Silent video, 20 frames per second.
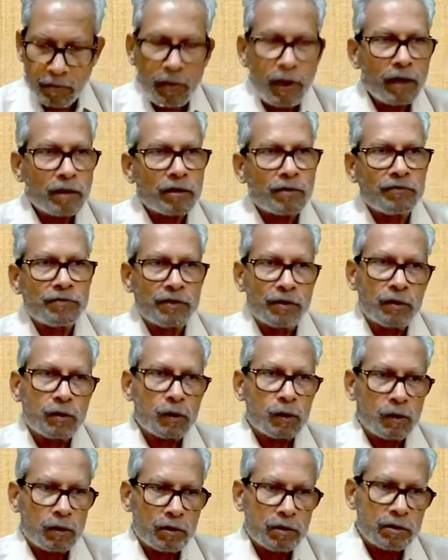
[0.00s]
part of your
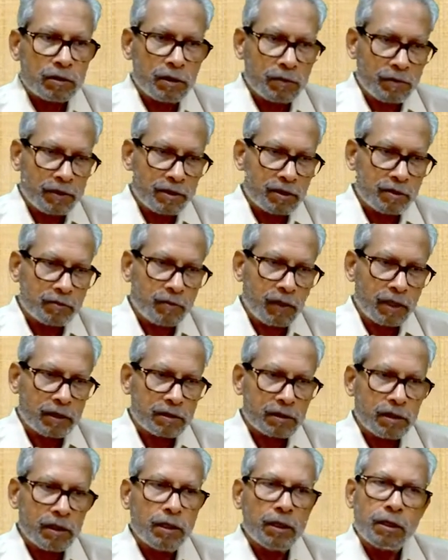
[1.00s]
separation
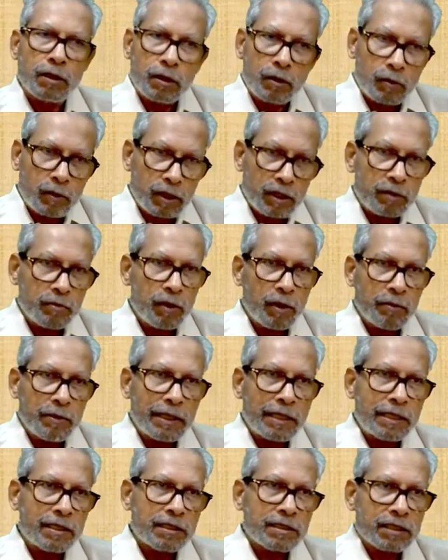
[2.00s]
process. It may
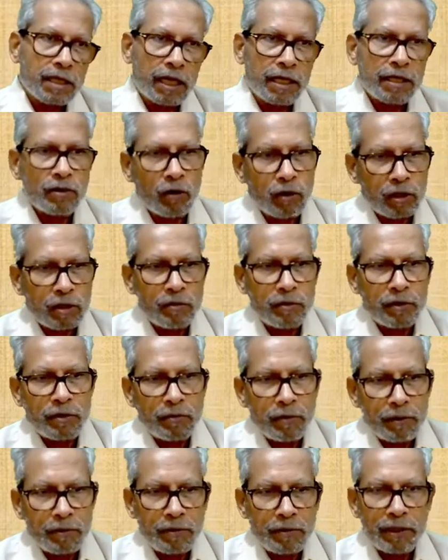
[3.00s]
be resigned or it
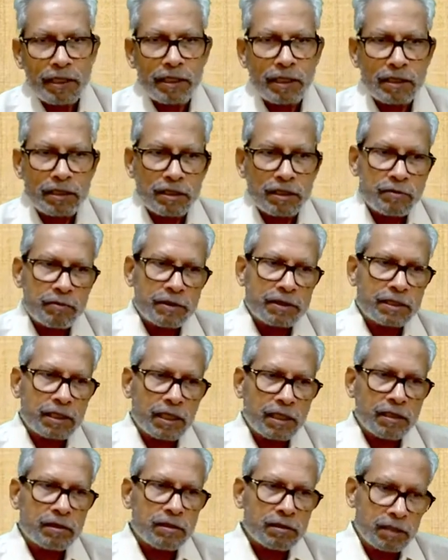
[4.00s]
may be the
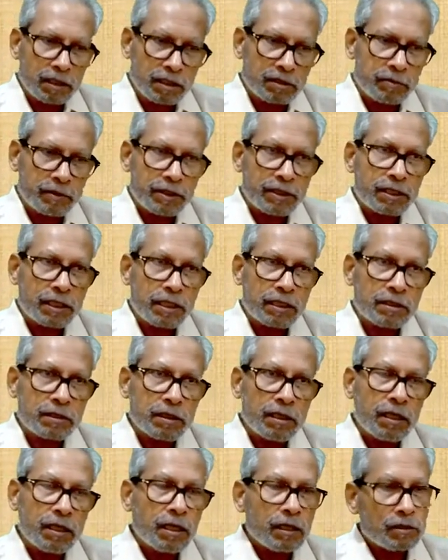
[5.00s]
dismissal, suspensions.
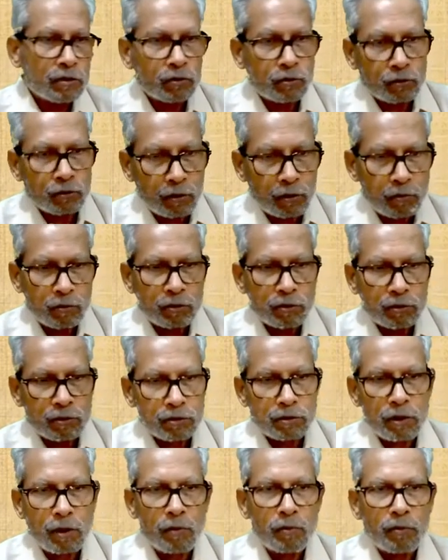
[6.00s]
So
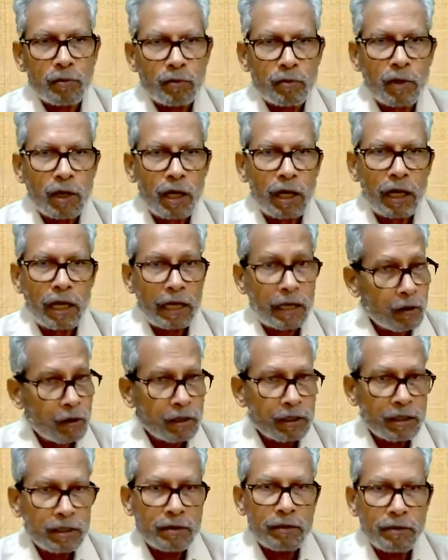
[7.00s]
some I
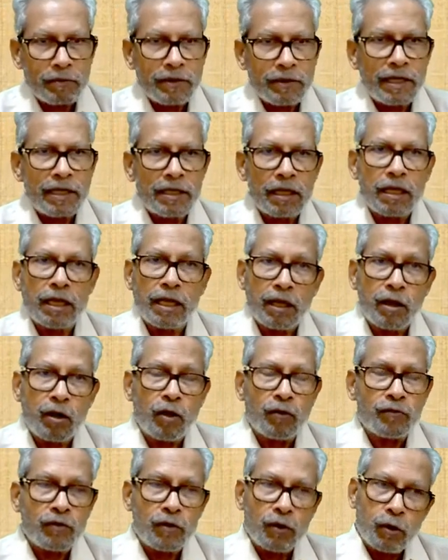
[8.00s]
already even in the
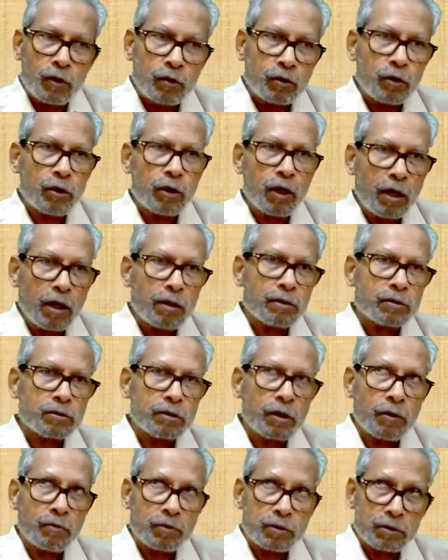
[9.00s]
layoff.
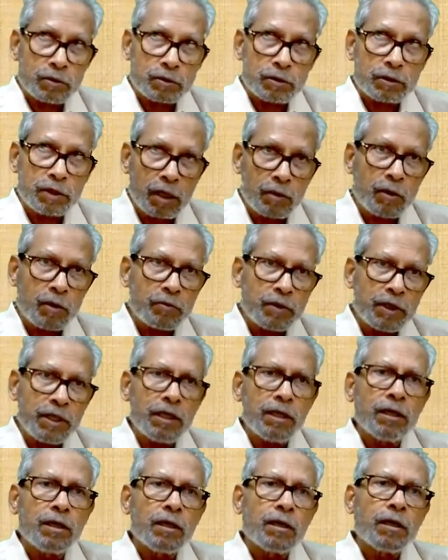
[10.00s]
So some of the
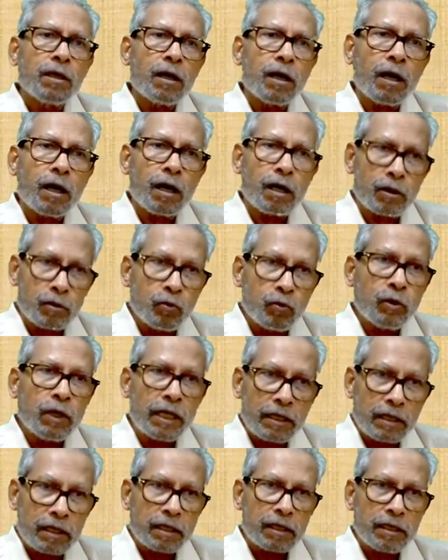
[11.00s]
rule
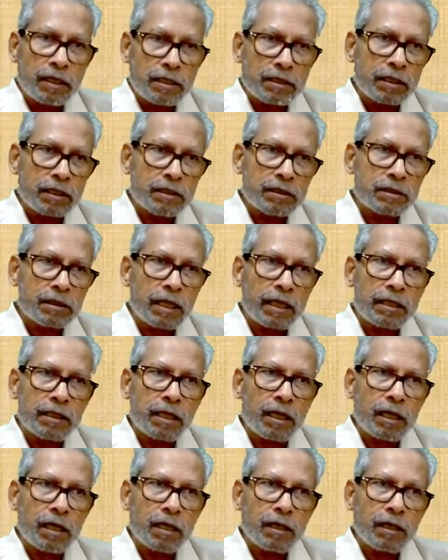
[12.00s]
and regulations and